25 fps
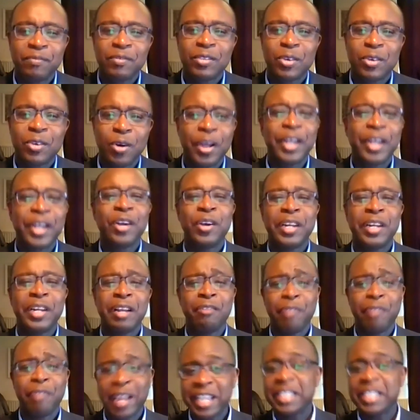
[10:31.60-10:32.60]
going on
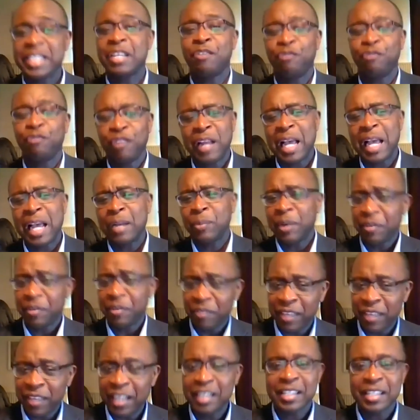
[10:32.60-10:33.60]
and raise a flag when
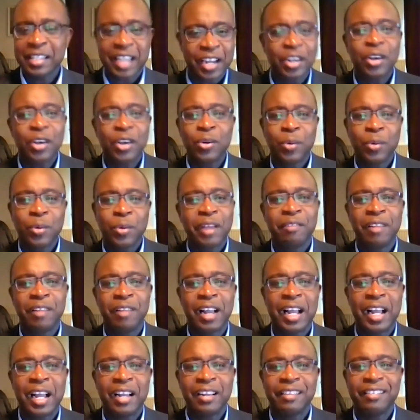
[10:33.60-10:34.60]
things are not going
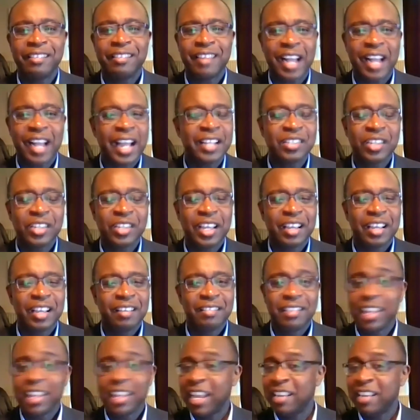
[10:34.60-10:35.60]
right,
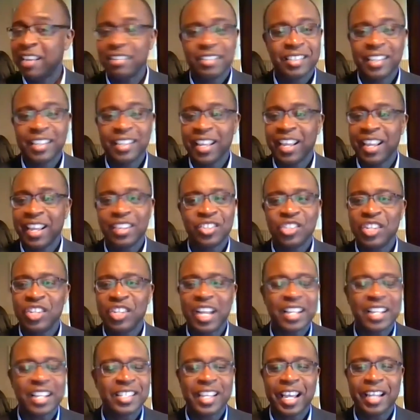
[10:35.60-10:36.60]
things
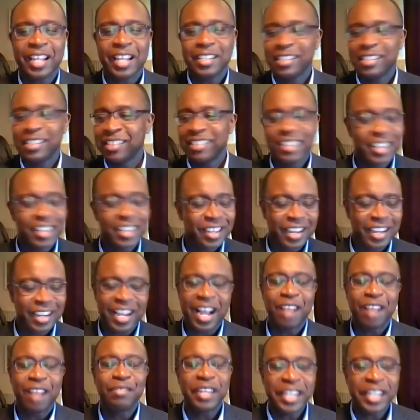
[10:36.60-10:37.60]
just get
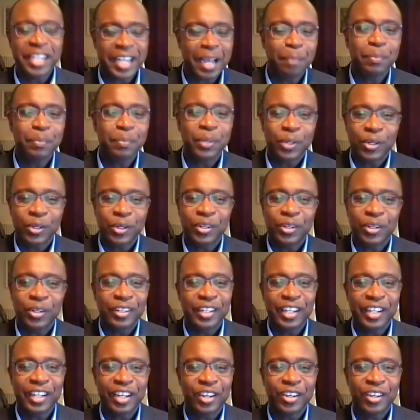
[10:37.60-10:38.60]
covered up
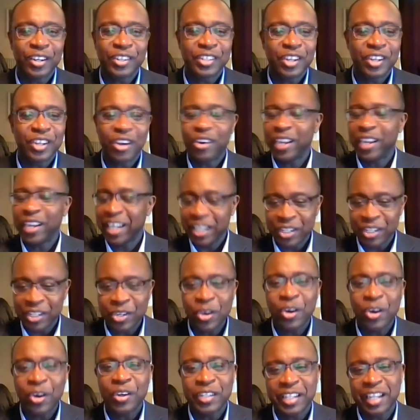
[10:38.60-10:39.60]
or
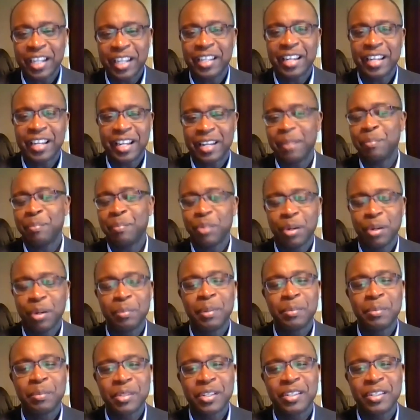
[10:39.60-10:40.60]
ignored, and
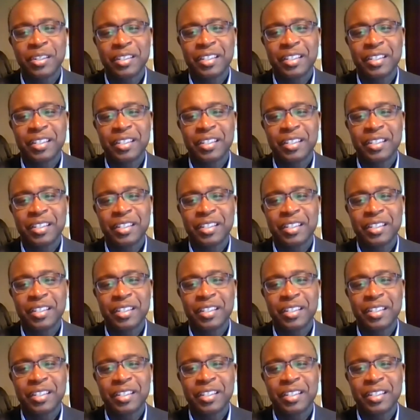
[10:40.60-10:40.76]
problems.